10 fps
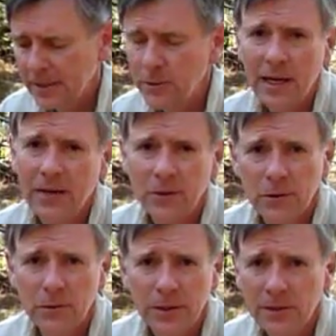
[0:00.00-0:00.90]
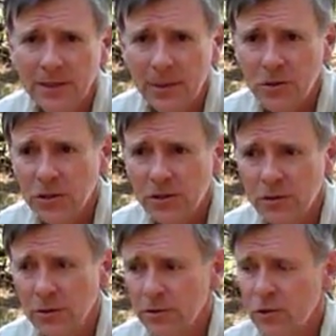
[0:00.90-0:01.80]
you have no real temperature
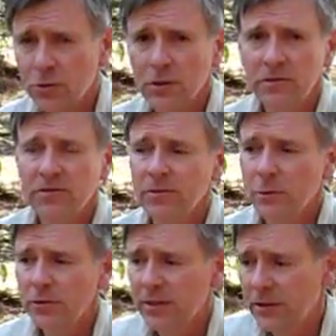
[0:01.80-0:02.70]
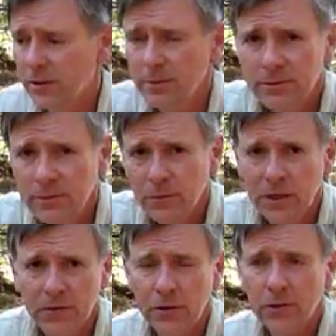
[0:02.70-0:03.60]
control short of moving your
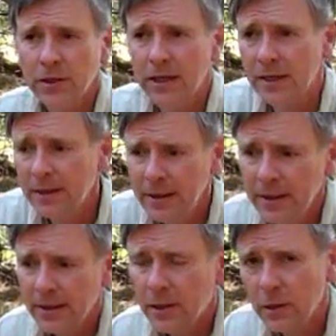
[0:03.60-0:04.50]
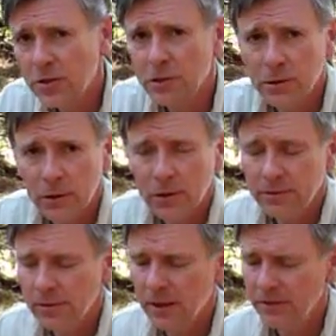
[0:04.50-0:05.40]
whatever you're cooking closer or
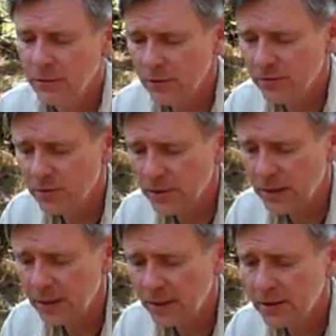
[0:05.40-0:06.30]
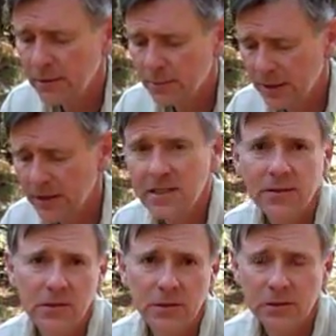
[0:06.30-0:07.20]
further from the heat. But this
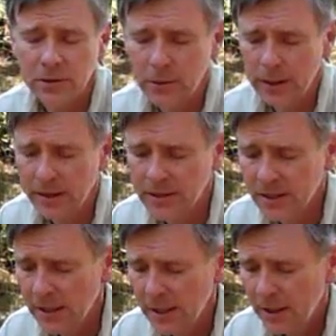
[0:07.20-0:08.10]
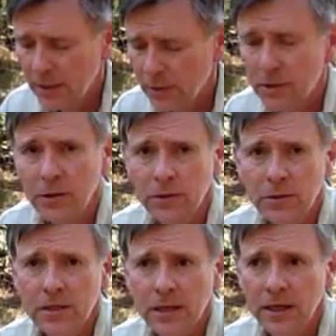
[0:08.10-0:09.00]
gives you three ways. You can
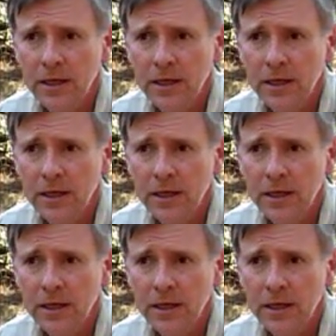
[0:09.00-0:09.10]
use